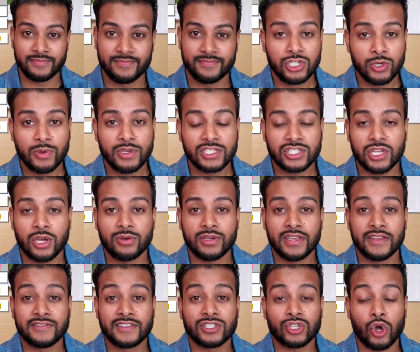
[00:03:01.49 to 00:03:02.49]
Doing so
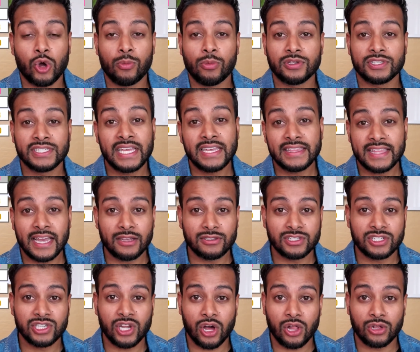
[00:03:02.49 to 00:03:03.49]
gives us almost
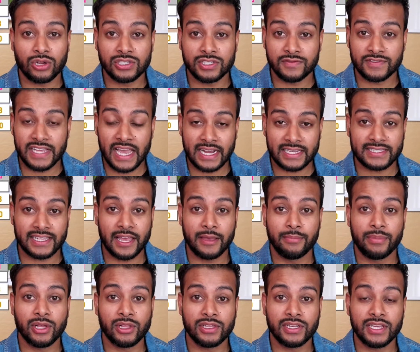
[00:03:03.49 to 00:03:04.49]
$10,000 of tax
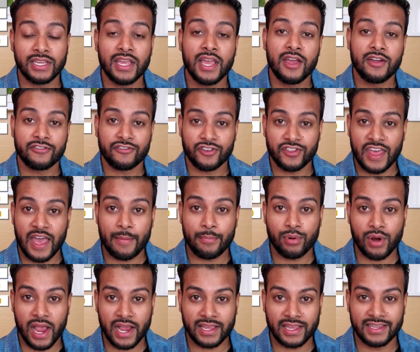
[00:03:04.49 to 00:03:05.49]
liability for that
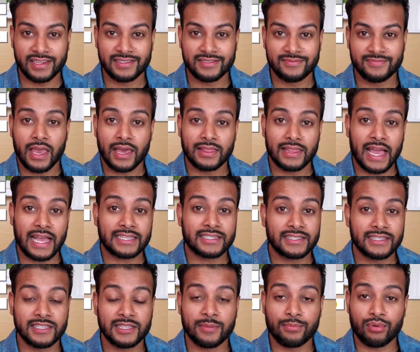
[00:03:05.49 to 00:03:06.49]
bracket. And
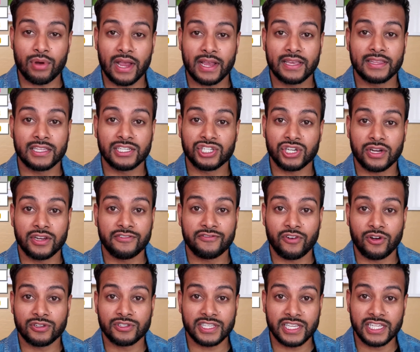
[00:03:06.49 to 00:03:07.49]
lastly, the bracket that Johnny
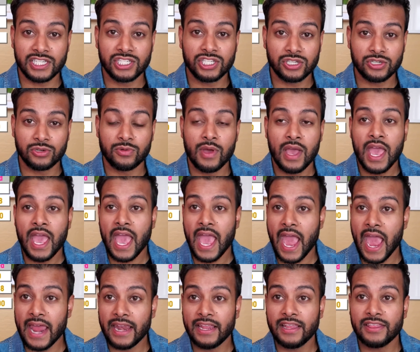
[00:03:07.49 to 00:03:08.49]
falls into,
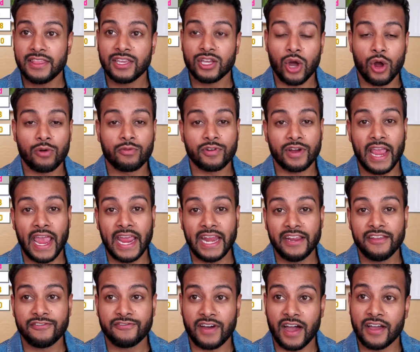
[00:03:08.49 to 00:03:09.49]
anything over
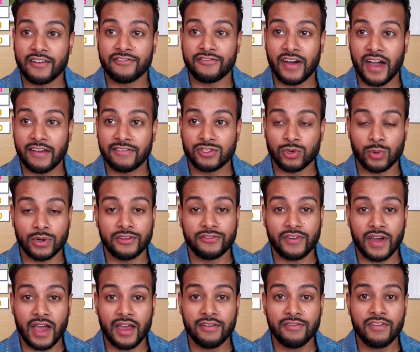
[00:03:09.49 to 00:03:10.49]

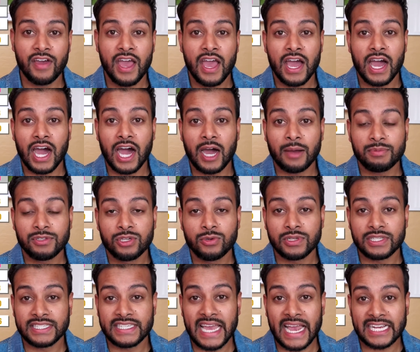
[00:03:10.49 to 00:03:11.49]
$85,525 up to
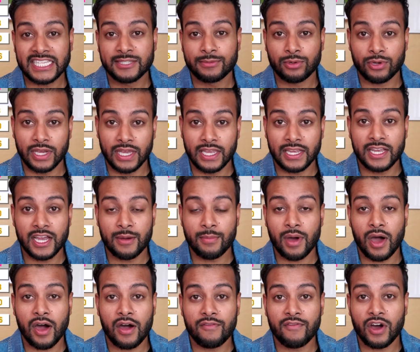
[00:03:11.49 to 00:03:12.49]
his taxable
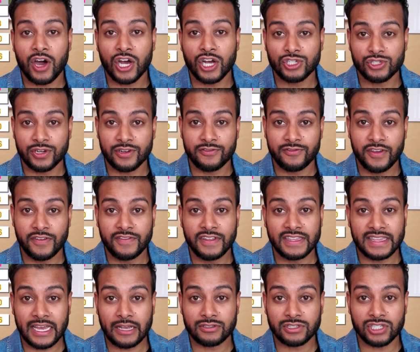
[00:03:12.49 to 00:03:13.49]
income of
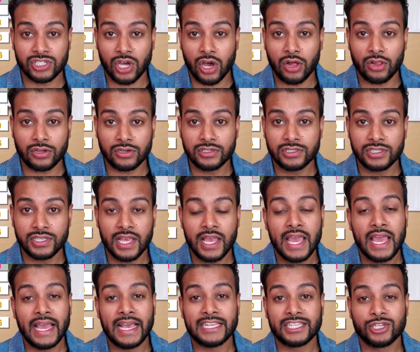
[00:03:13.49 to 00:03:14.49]
$150,000
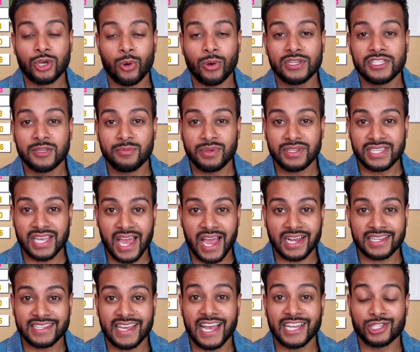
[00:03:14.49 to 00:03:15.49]
is going to be
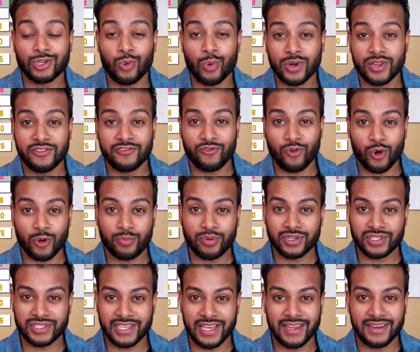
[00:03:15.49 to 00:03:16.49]
taxed at
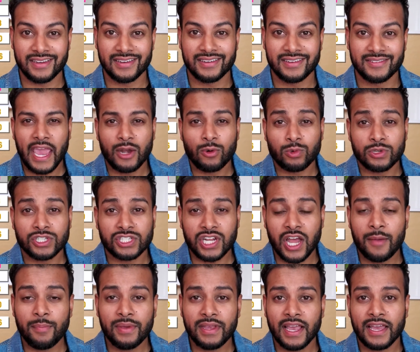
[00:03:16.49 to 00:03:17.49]
24%. And we're
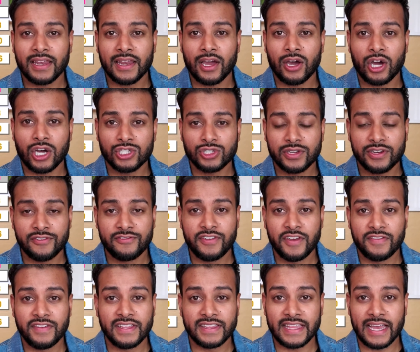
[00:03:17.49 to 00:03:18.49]
stopping at
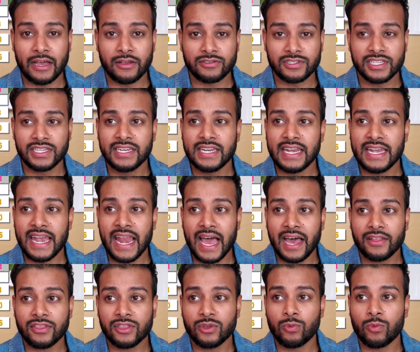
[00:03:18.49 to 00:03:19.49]
$150,000,
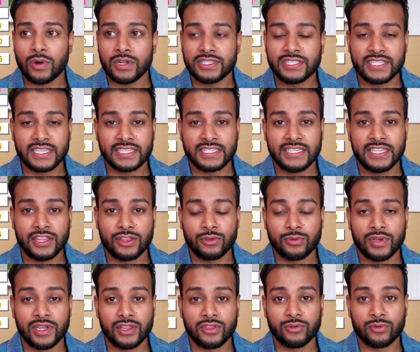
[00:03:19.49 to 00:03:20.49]
not the
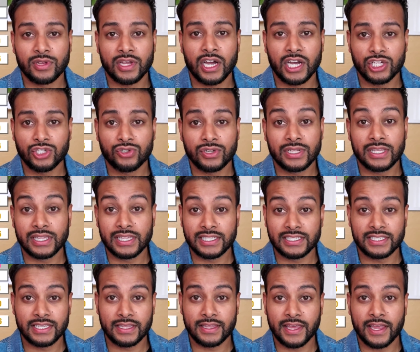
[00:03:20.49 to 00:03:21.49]
$163,300
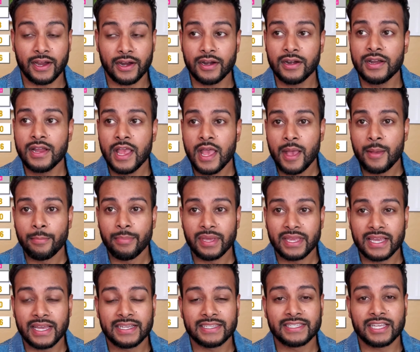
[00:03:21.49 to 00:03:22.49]
listed there,
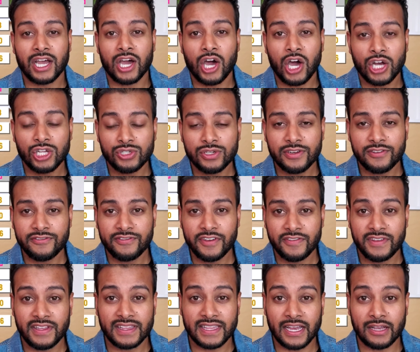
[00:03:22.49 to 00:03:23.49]
because
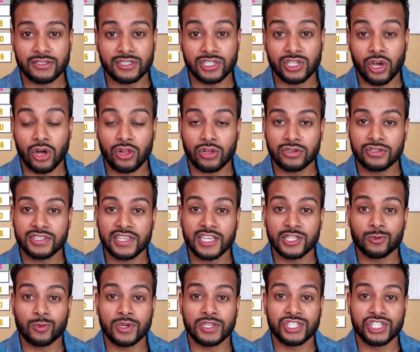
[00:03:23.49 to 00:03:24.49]
$150,000
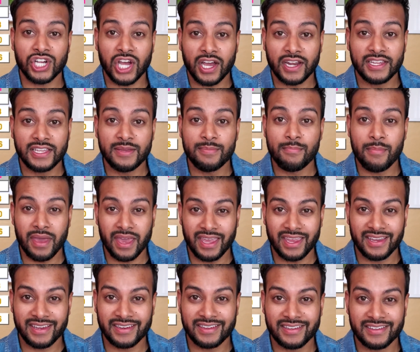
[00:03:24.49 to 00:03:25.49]
is what Johnny
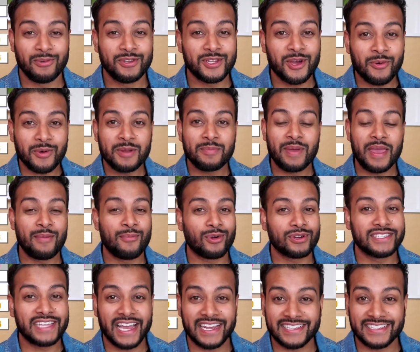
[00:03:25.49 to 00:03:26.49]
made. And we don't want to pay
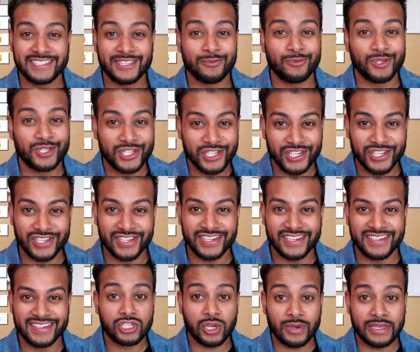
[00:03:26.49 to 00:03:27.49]
more taxes than we should.
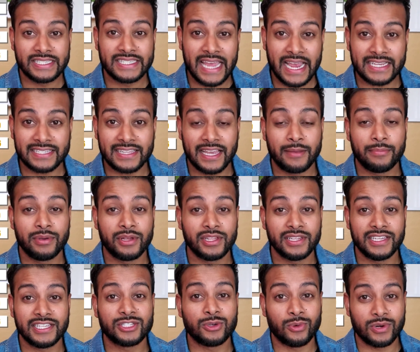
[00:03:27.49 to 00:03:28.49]
So his tax
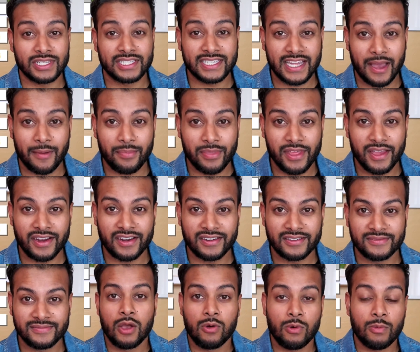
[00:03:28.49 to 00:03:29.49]
liability is going to stop
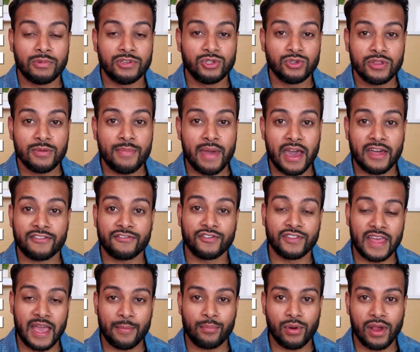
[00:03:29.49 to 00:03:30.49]
there. When we do the math for
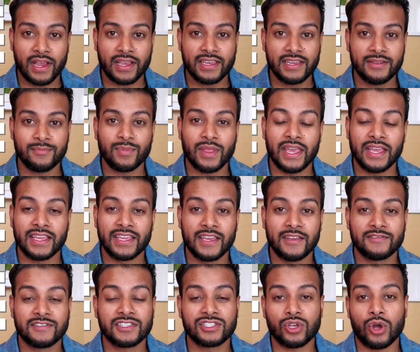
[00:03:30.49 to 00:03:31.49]
that bracket, it
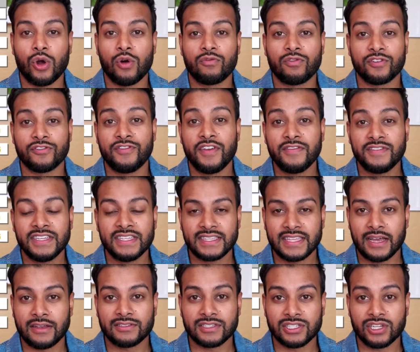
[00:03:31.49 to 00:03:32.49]
gives us over
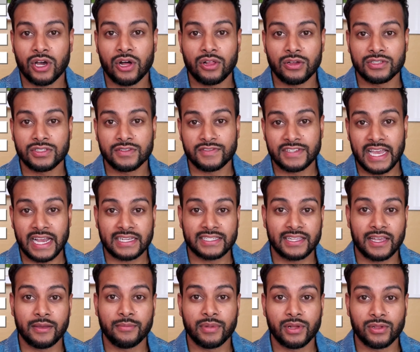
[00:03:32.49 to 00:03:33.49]
$15,000 of tax
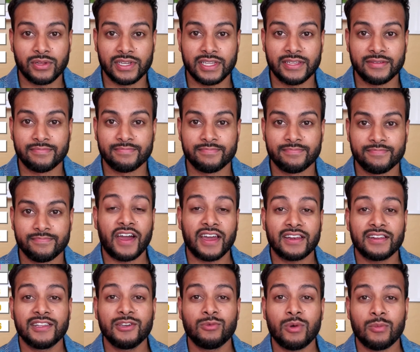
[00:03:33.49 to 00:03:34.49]
liability.
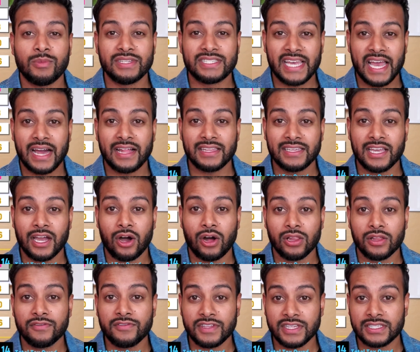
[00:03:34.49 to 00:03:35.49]
Finally, when we tally
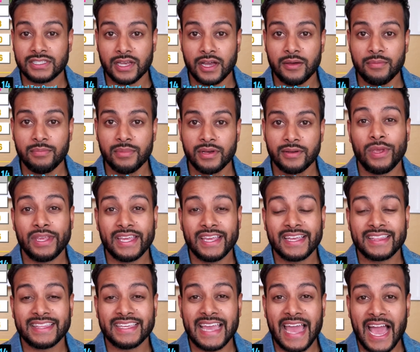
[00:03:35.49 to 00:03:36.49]
all of these up, we can
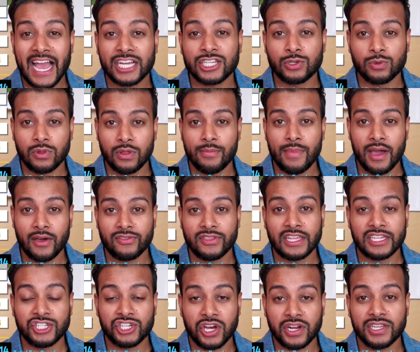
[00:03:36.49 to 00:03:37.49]
get the actual amount
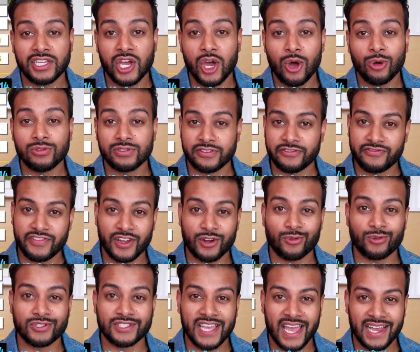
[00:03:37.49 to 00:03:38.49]
that Johnny owes in
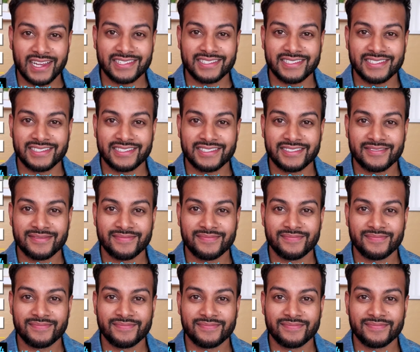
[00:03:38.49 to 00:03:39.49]
federal taxes.
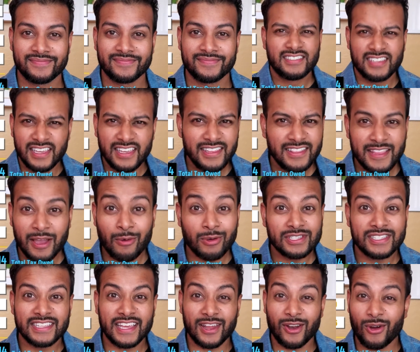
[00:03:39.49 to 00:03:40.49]
See, that
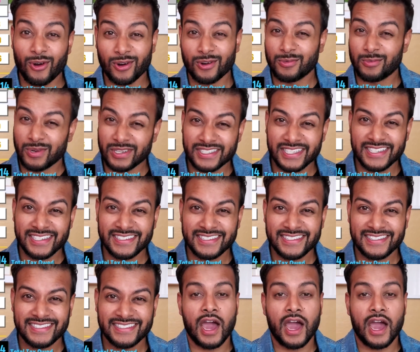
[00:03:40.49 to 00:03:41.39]
wasn't that hard, was it?